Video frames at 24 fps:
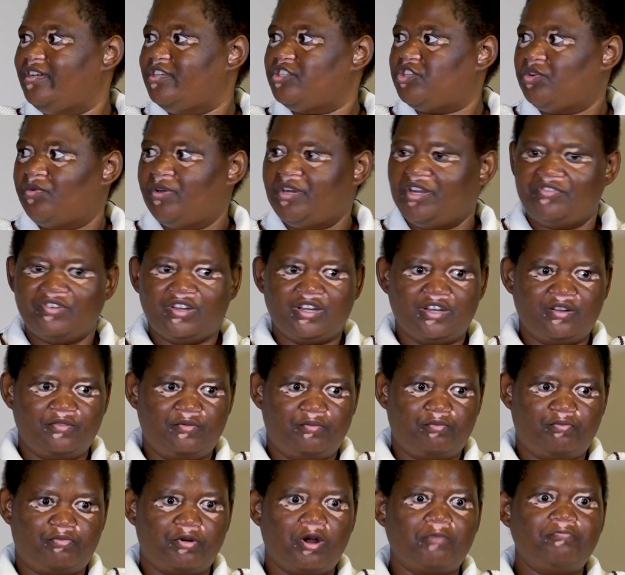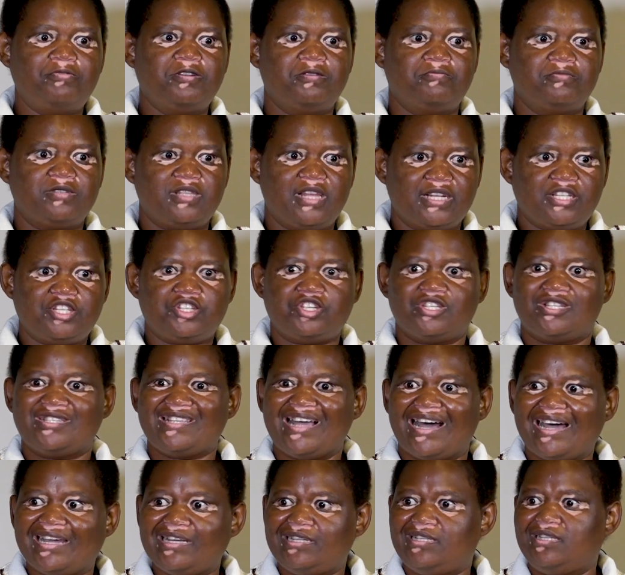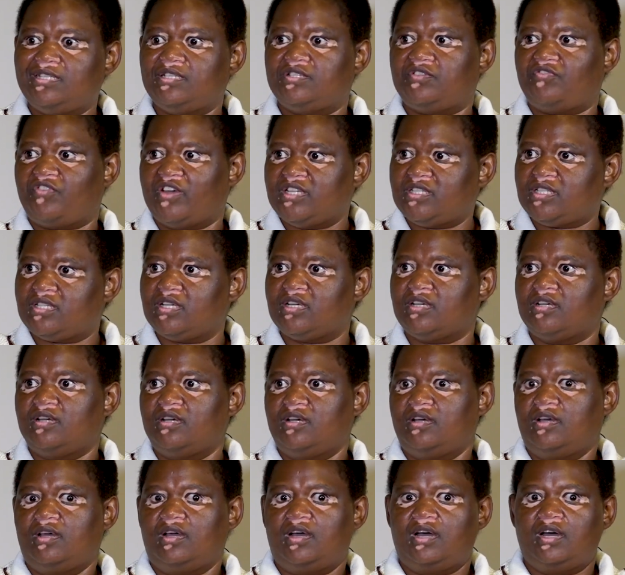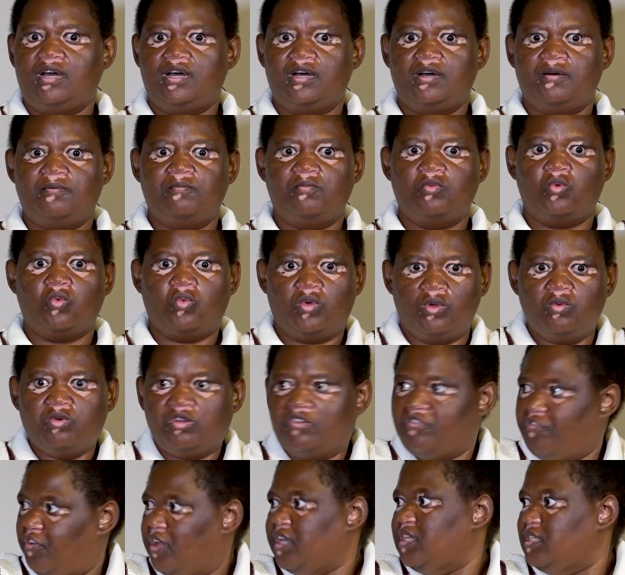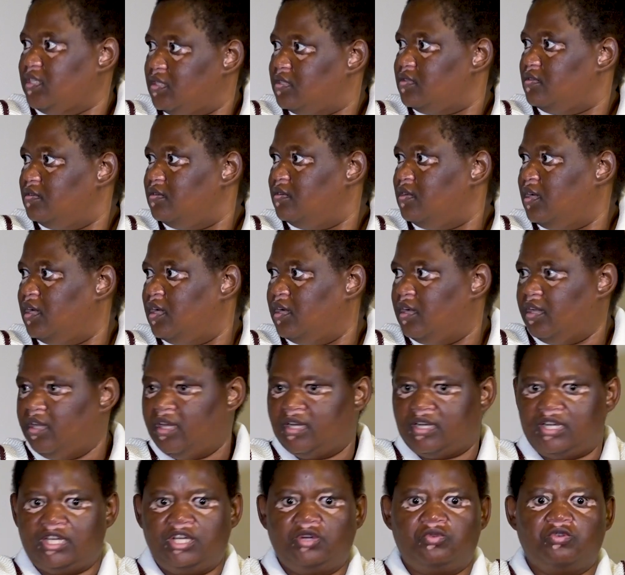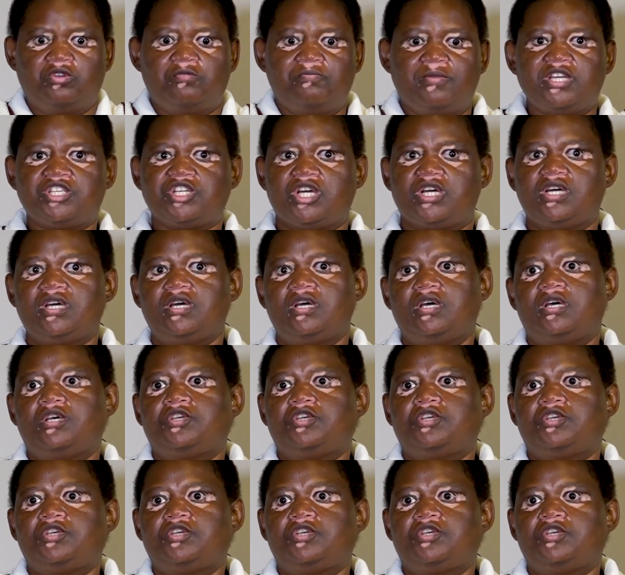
So whatever problems that society is facing, we will face at equal measure.